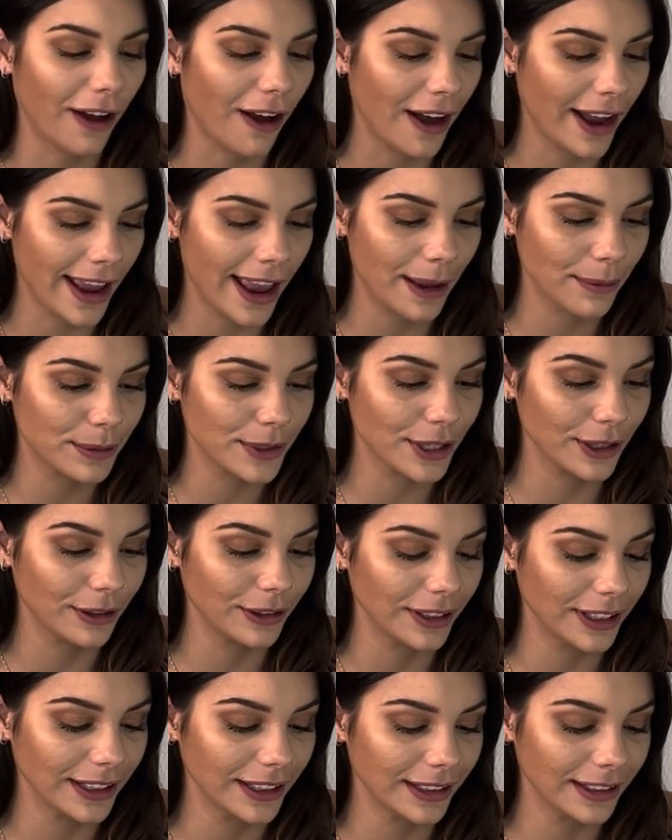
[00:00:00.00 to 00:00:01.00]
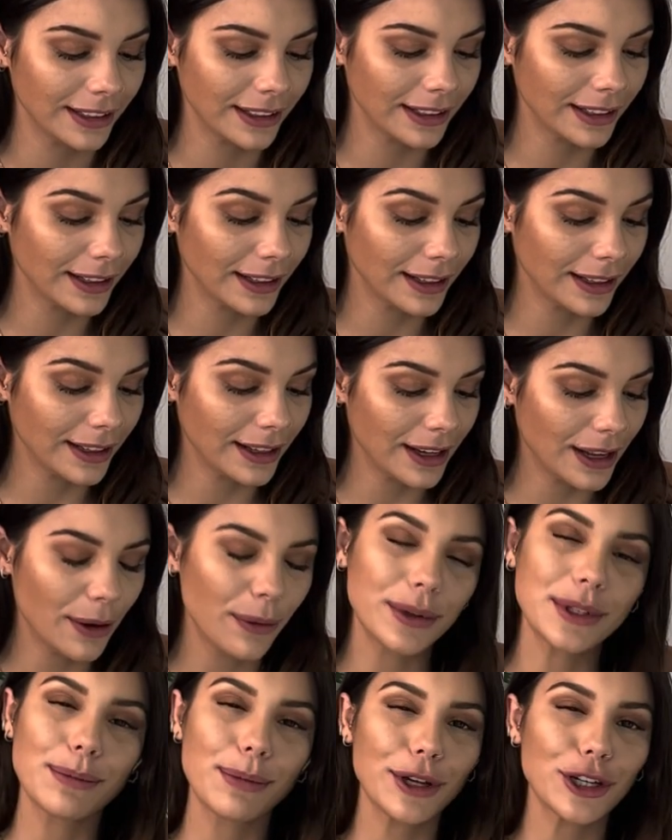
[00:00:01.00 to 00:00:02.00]
I absolutely
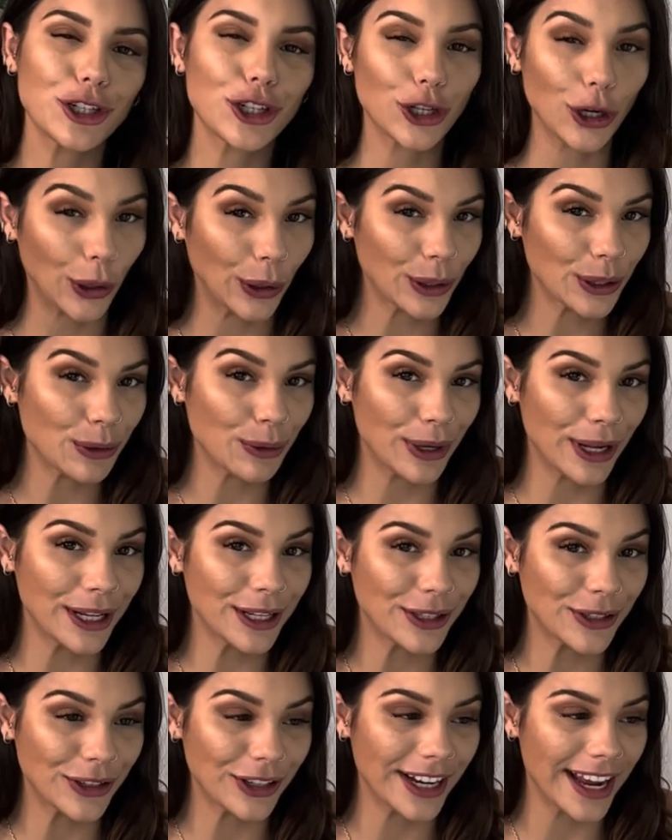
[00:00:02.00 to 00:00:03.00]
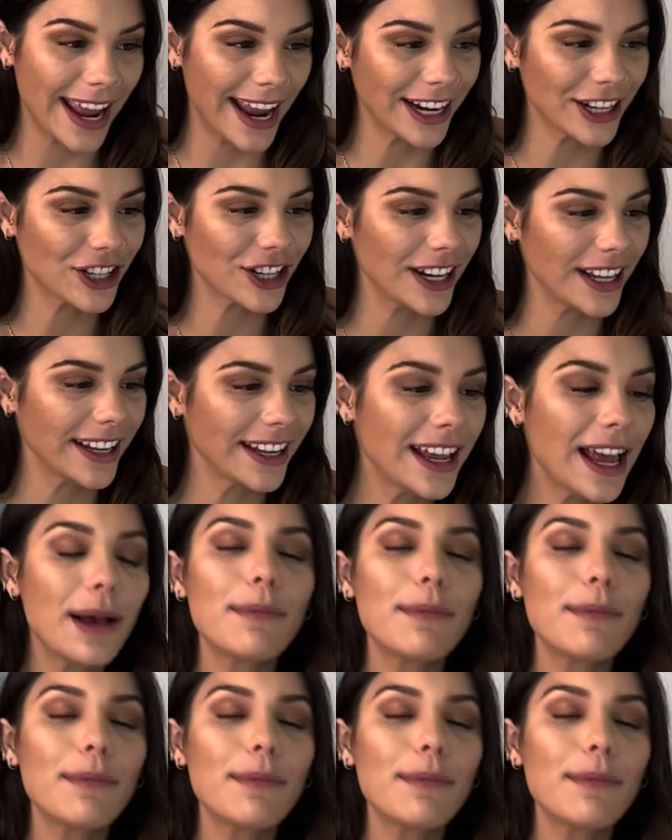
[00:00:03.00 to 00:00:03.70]
was a bit shocked when I saw it actually,